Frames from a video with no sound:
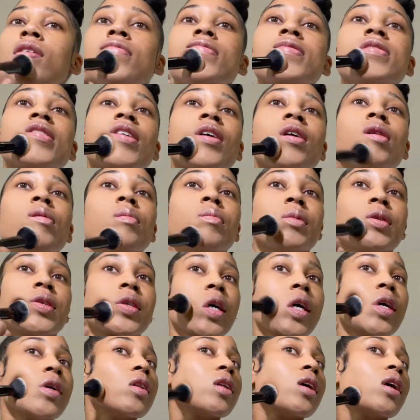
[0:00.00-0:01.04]
So I'm just
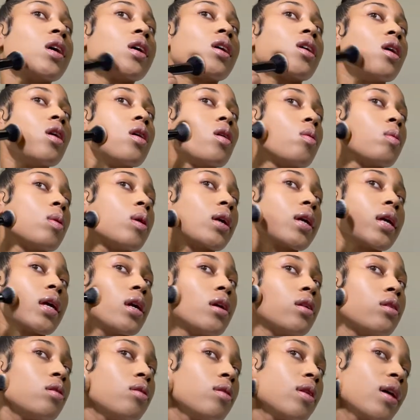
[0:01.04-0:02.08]
kind of like, oh, well, I
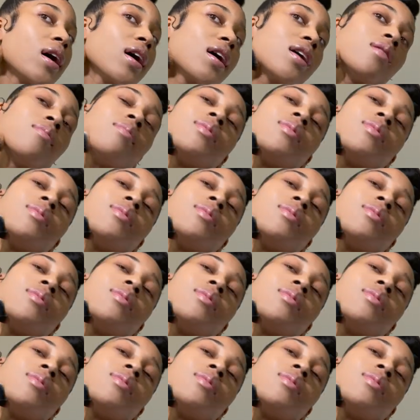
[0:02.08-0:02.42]
can't do that